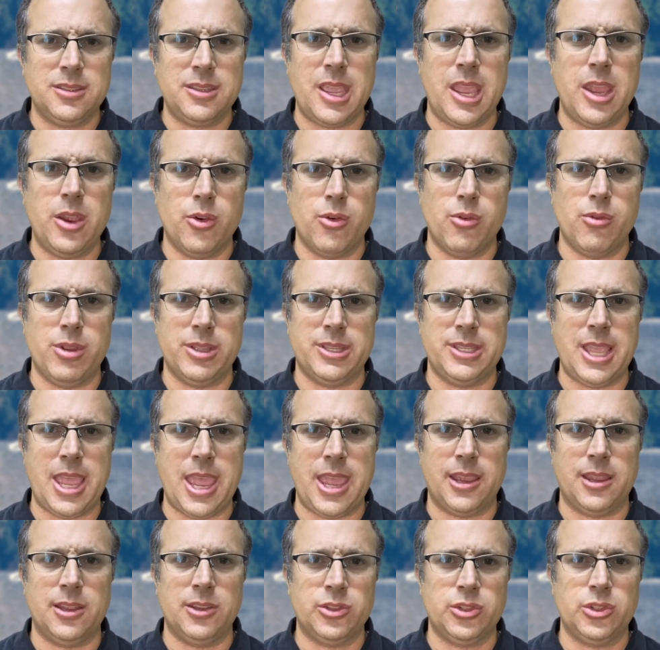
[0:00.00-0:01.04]
terror
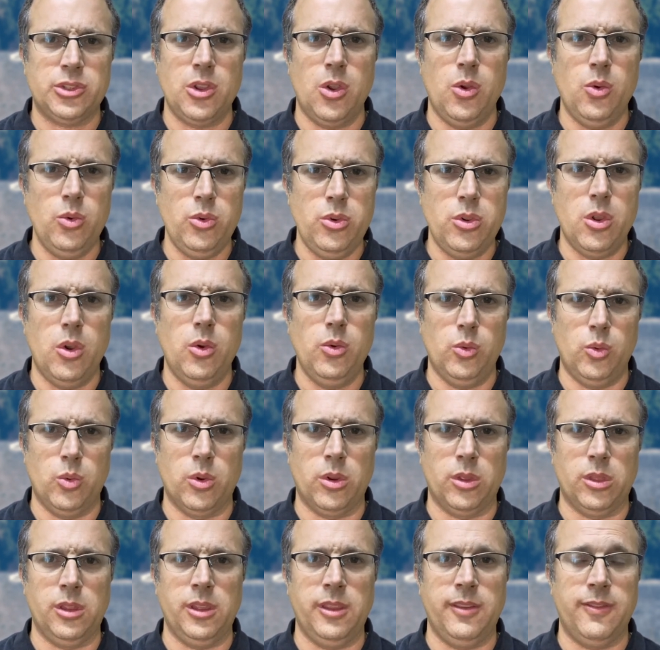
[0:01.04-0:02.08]
attack so
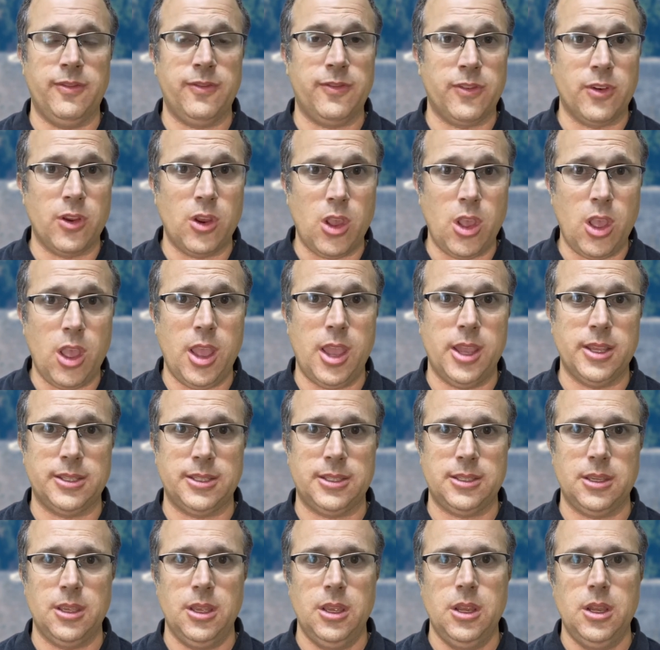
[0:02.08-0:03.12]
noteworthy for
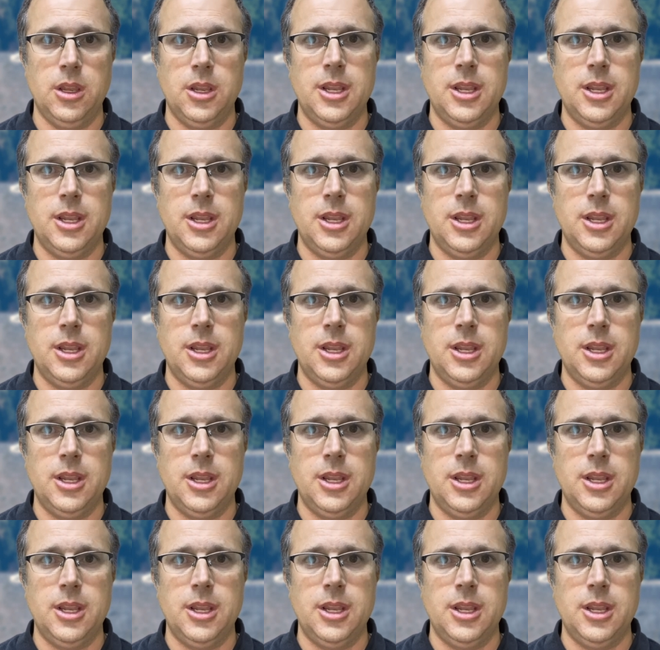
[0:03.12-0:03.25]
us